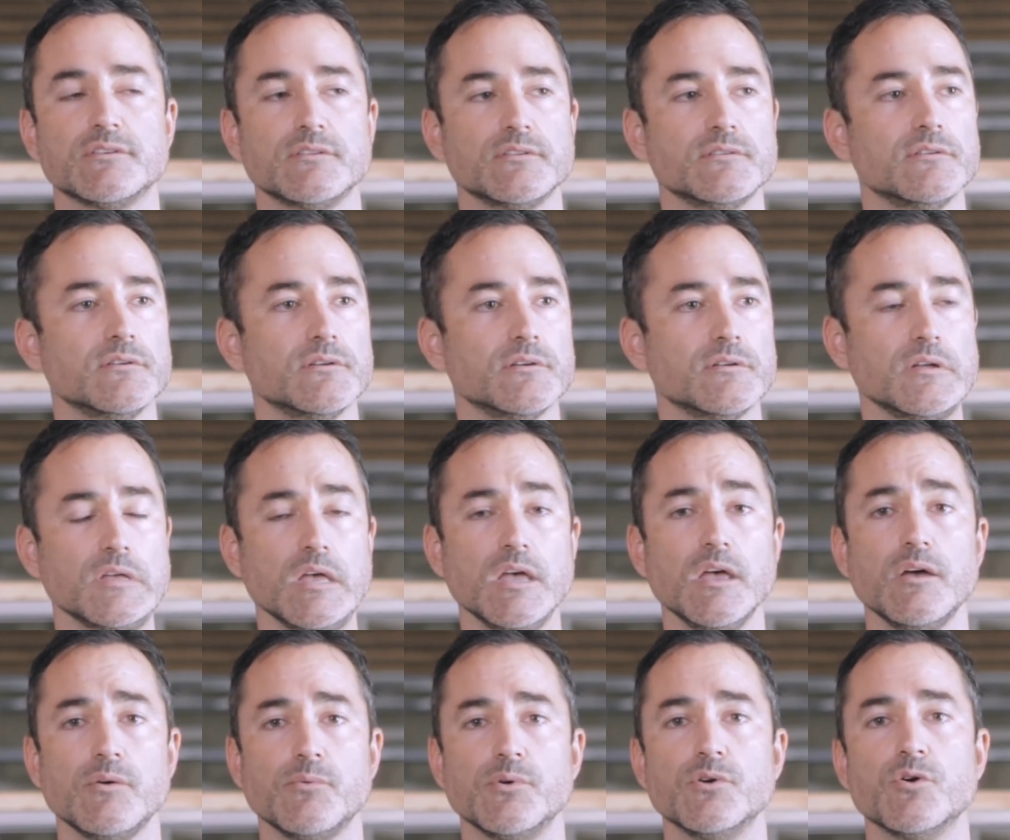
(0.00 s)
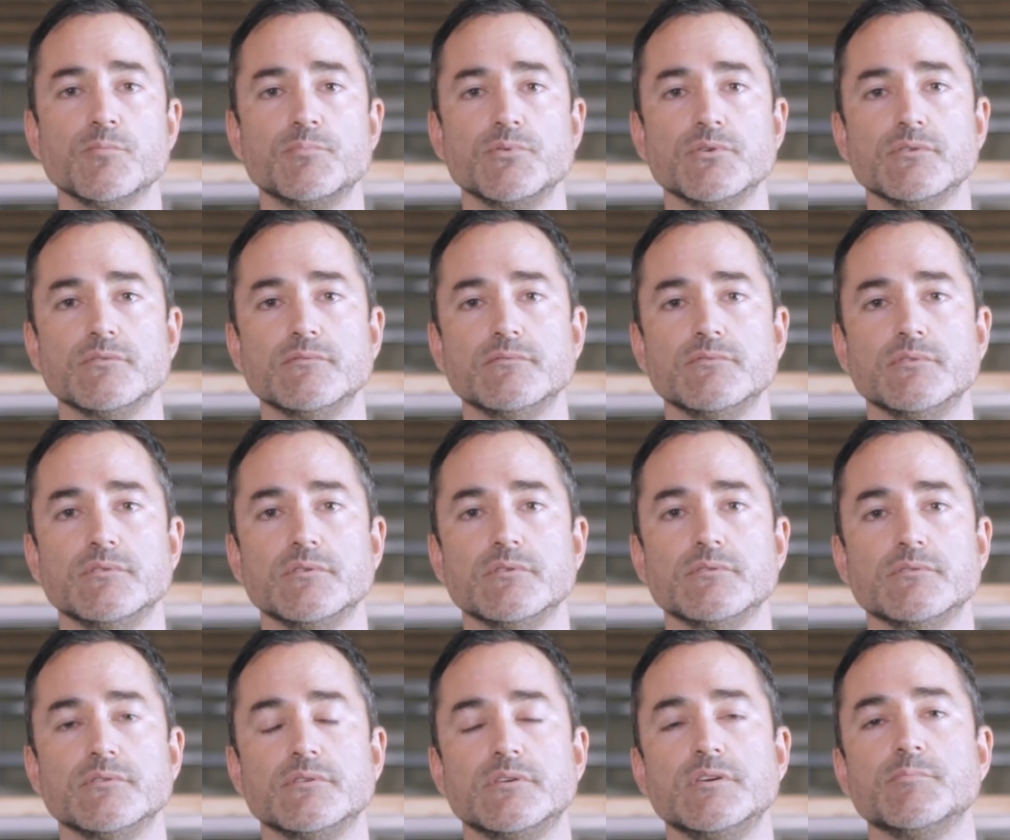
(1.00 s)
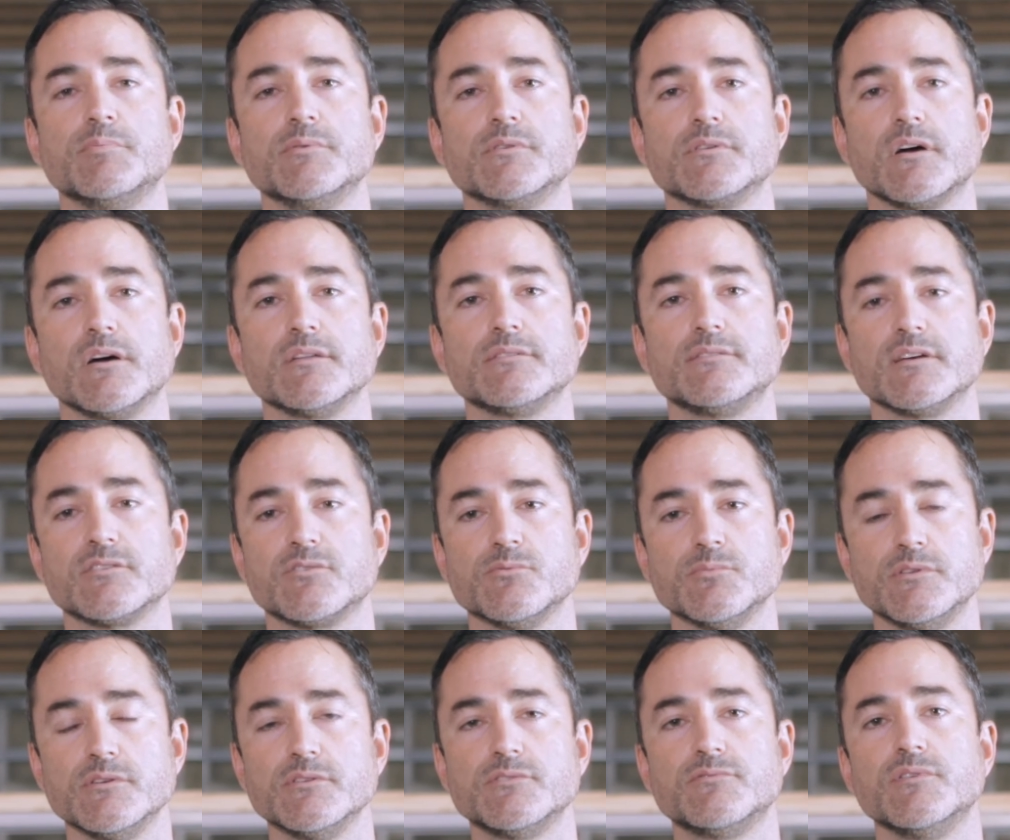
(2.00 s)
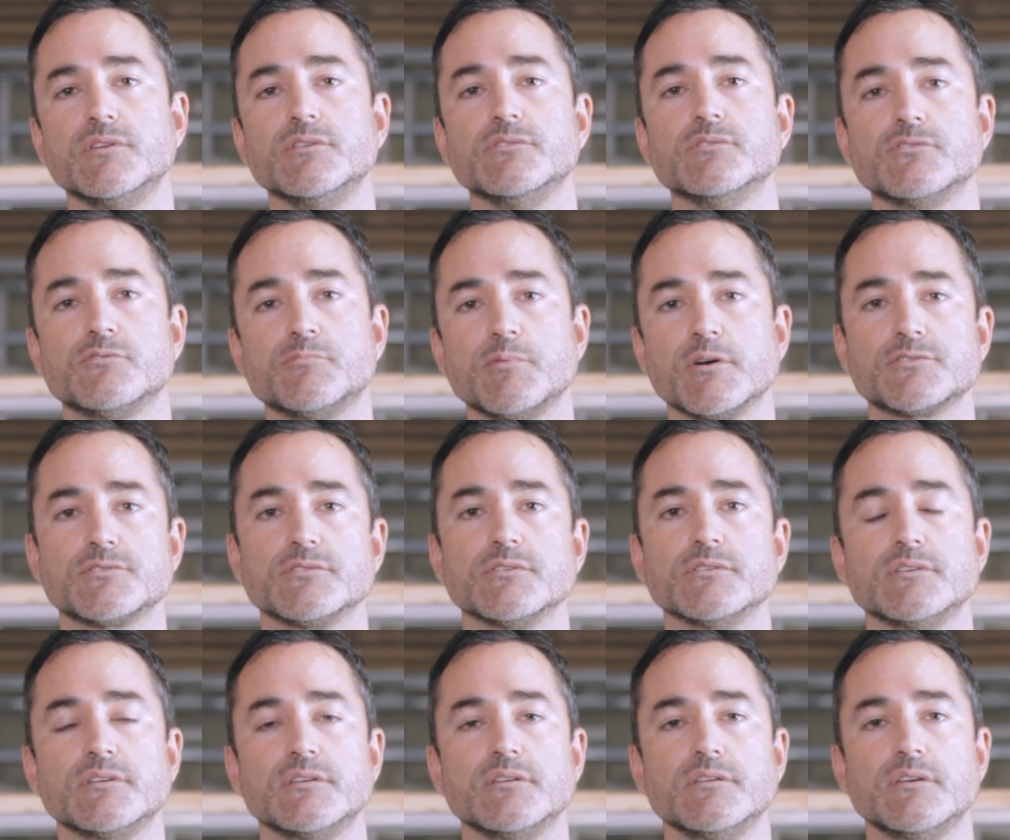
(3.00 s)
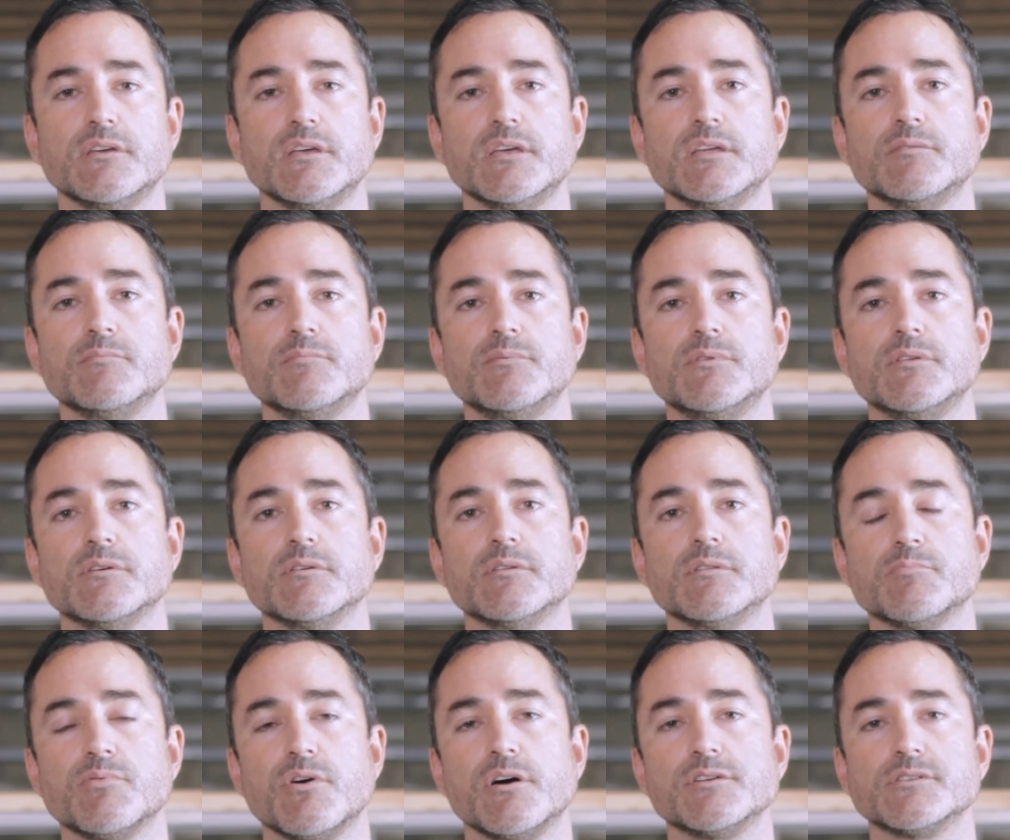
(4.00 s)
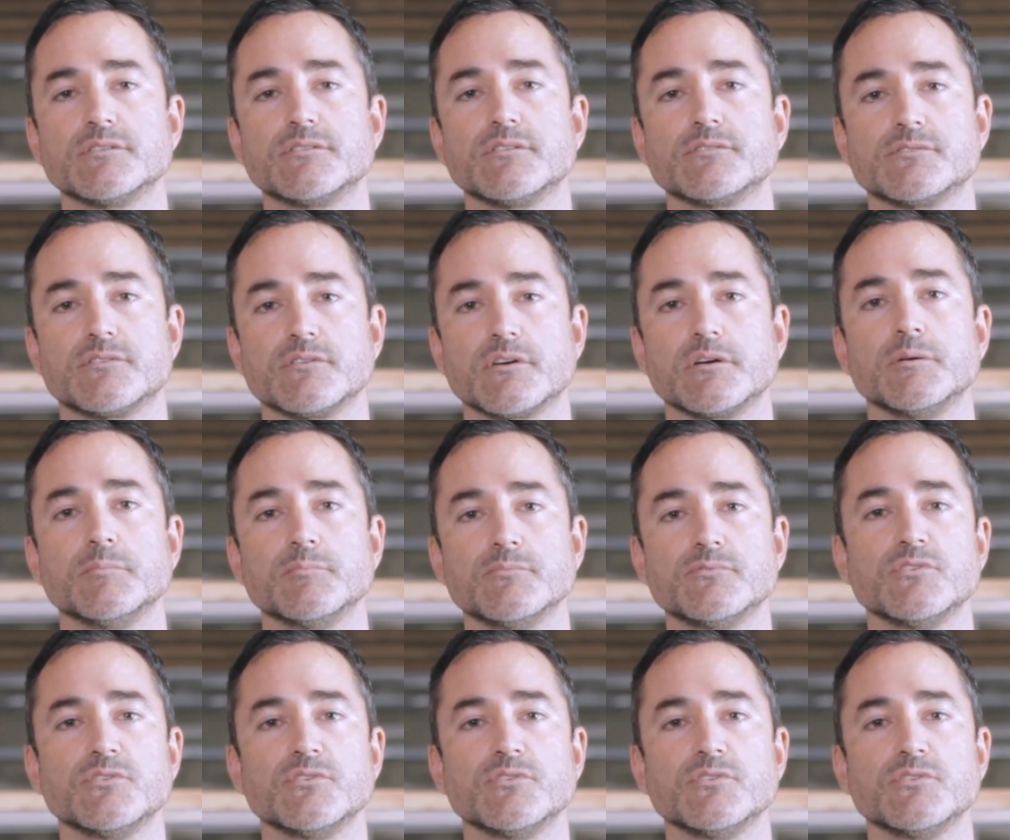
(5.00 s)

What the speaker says: And we hope you keep in contact with this video especially, and the projects to come.